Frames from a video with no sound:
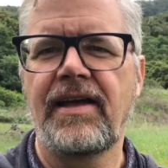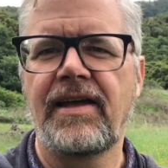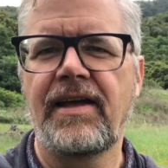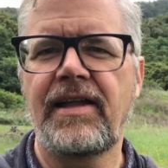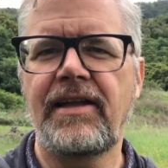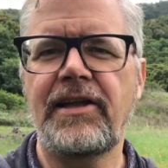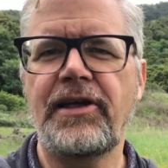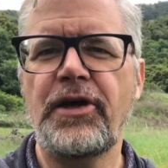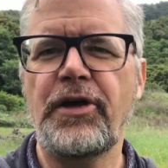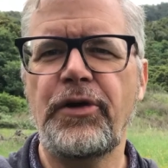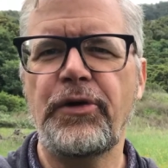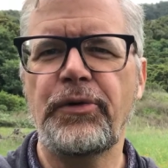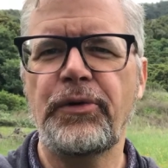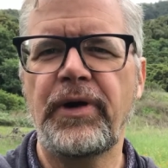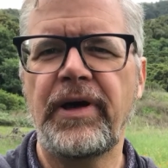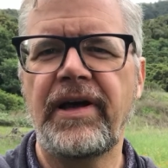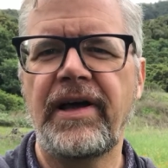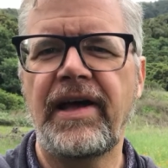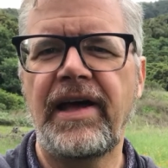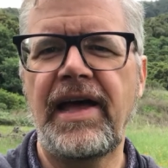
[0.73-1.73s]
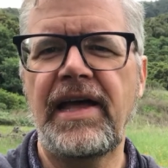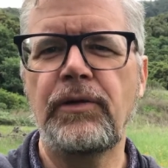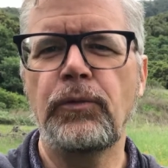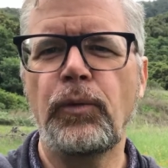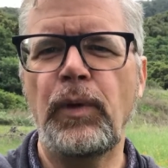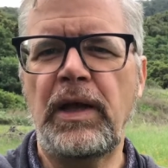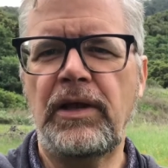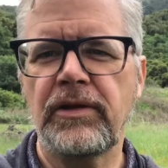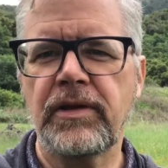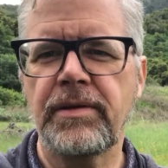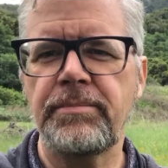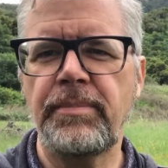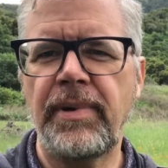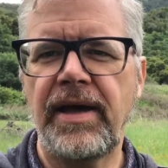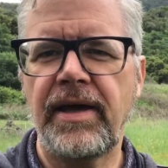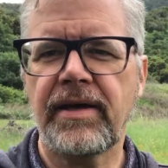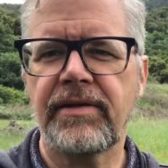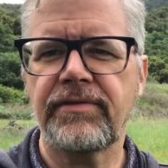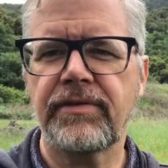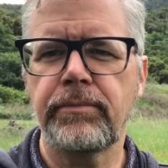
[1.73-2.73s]
Hello, and welcome
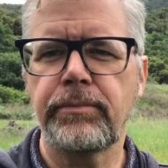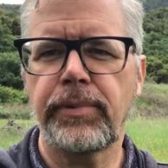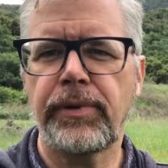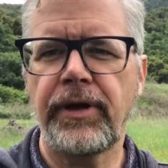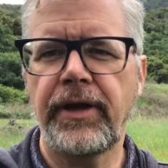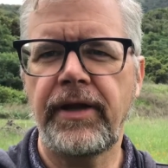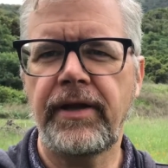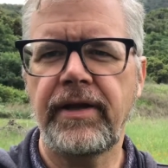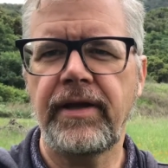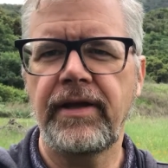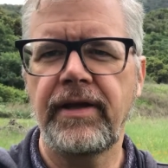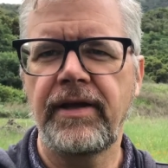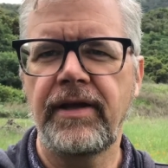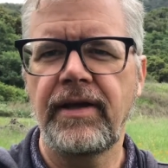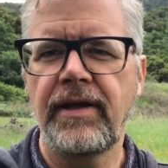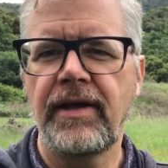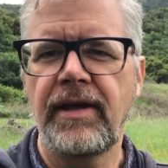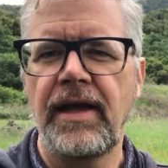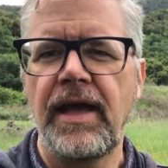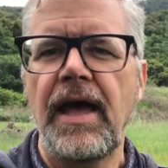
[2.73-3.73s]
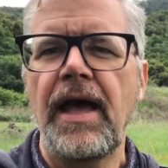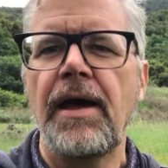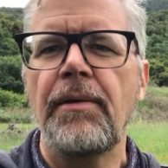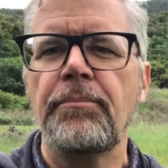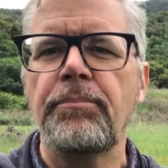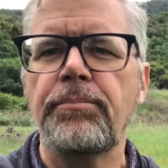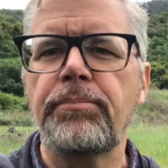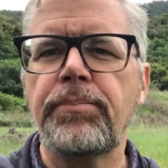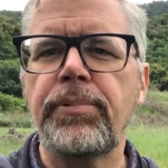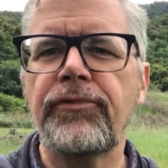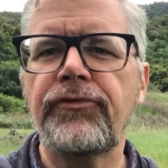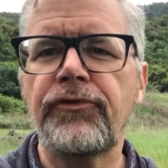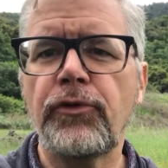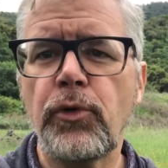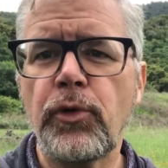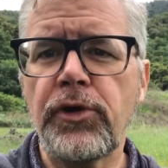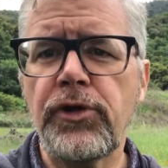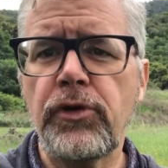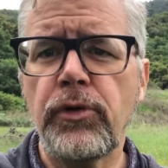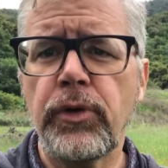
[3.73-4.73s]
back from break.
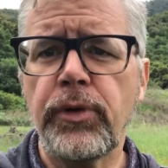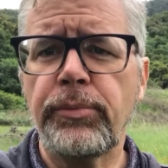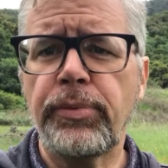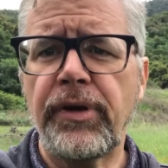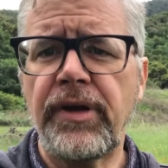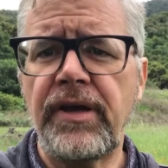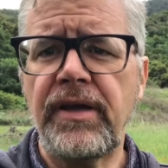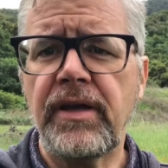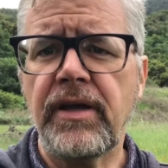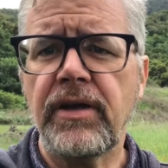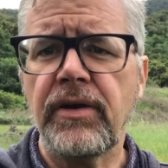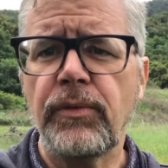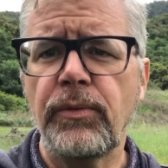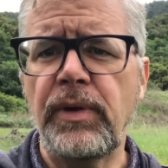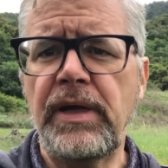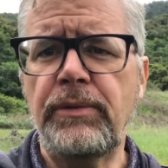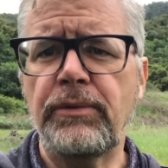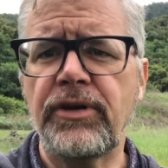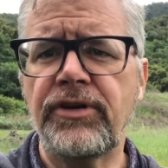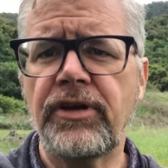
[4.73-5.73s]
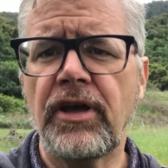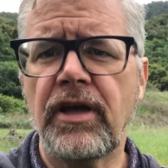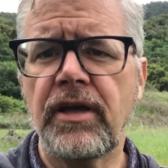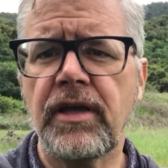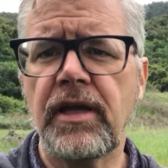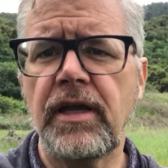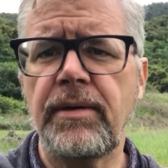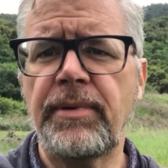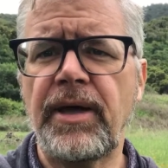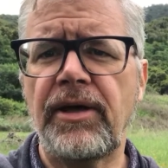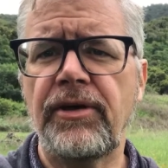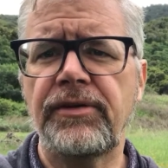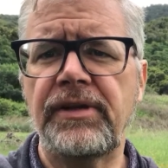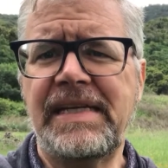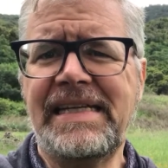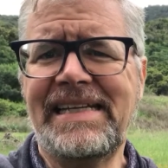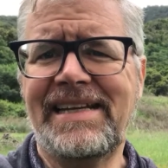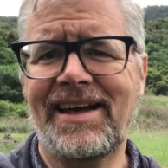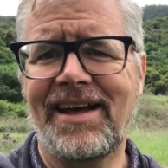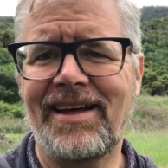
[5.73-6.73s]
Before your break, we were talking about
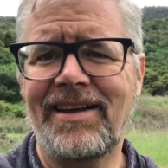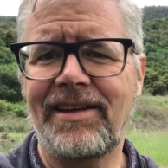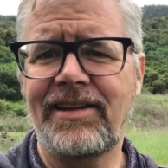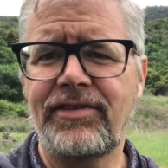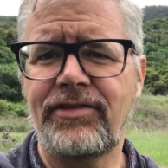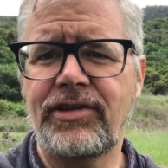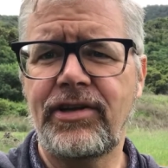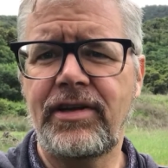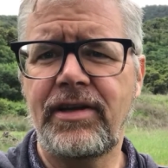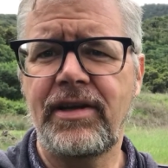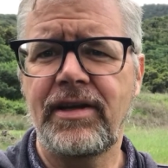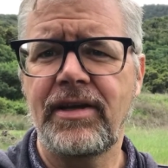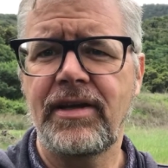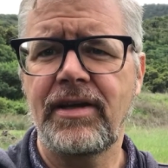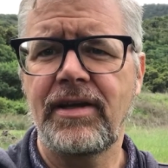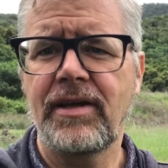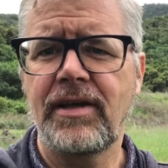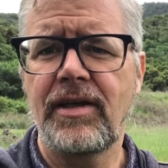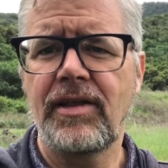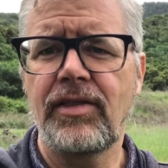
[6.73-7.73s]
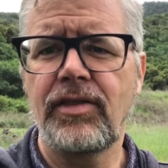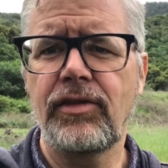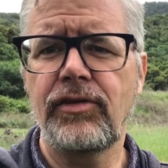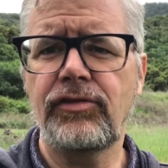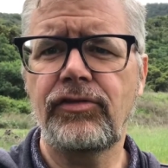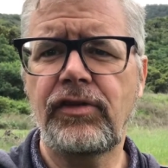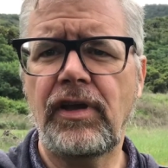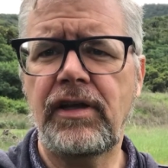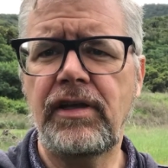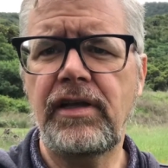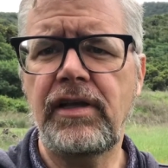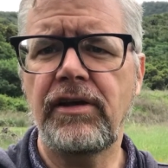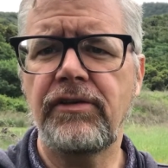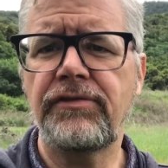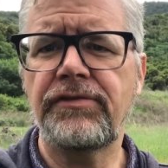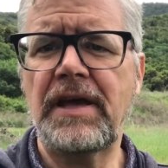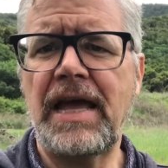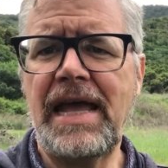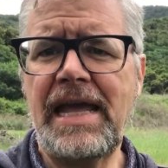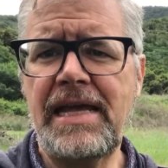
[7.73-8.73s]
ecology, the study
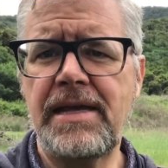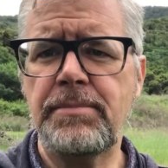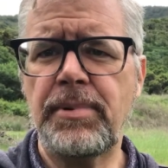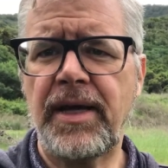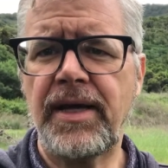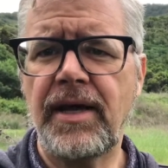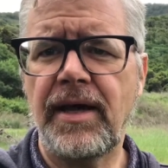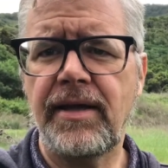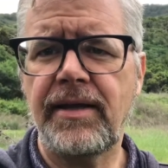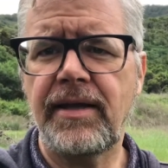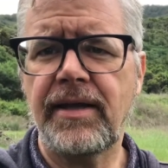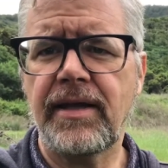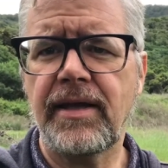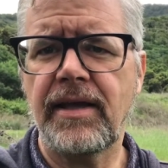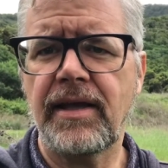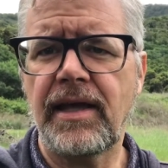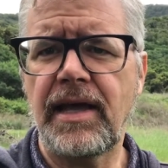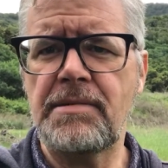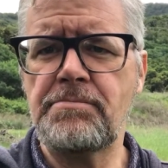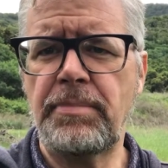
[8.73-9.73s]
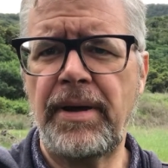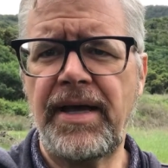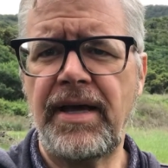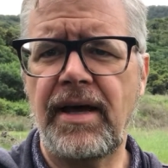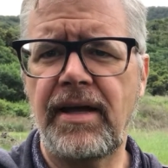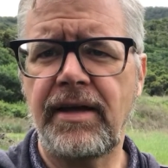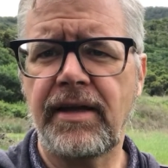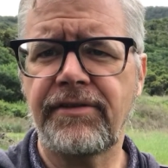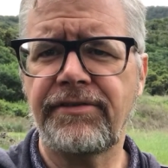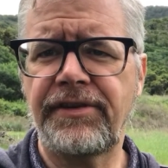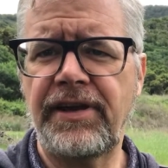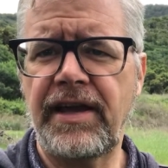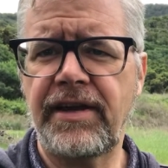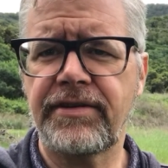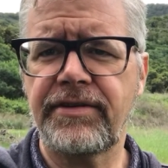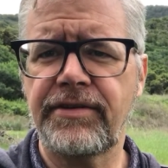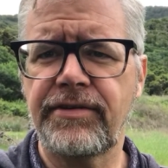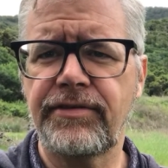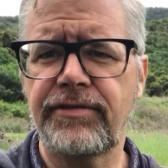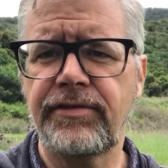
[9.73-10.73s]
of abiotic and biotic
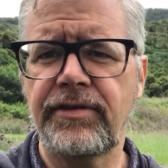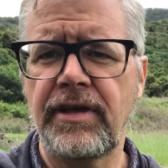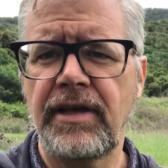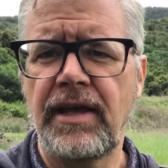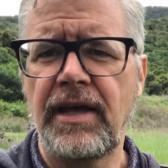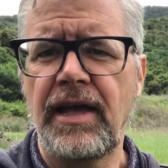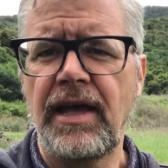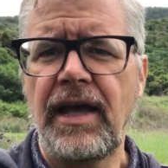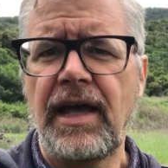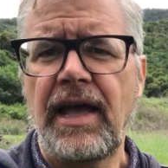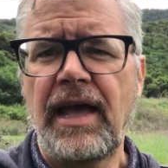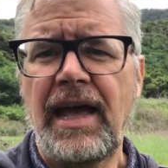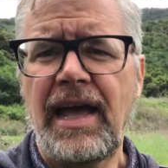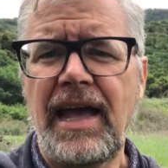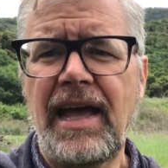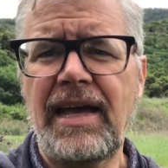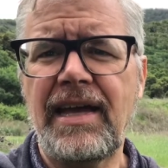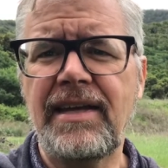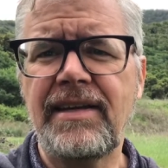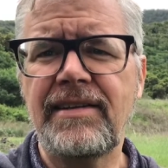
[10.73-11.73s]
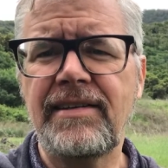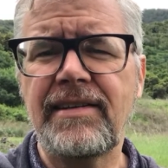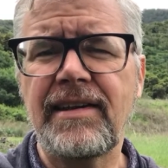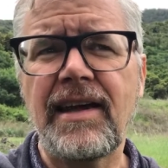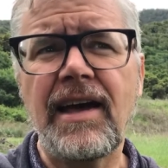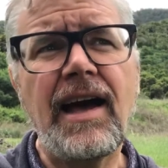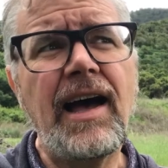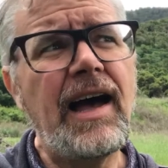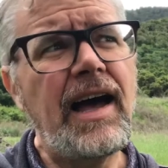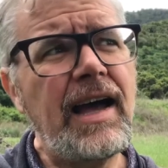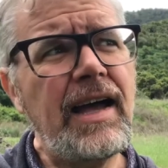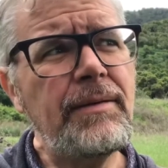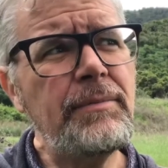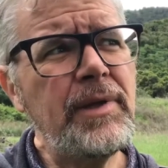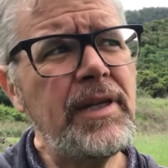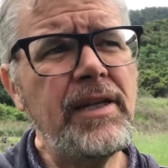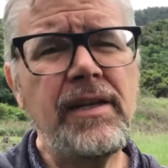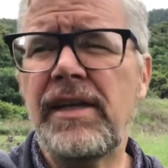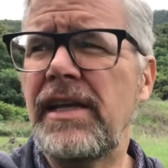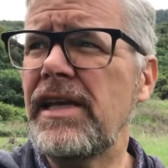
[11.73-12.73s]
factors. And I'm
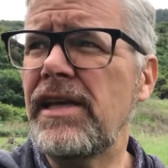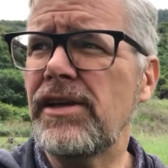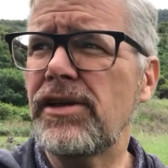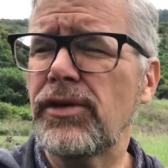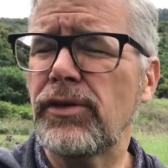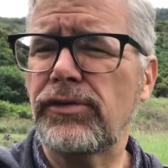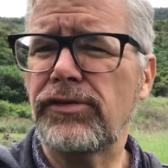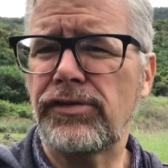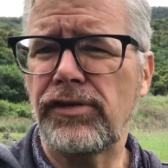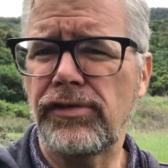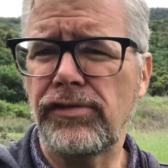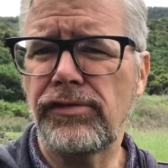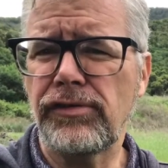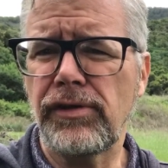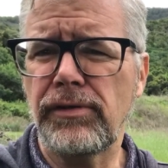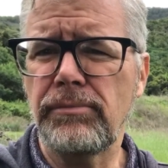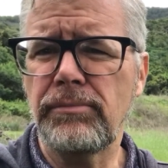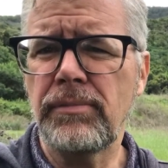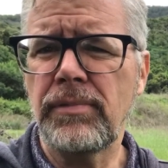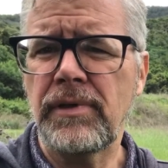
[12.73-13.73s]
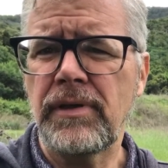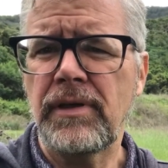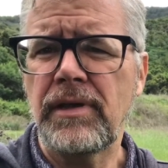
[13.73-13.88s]
in an ecosystem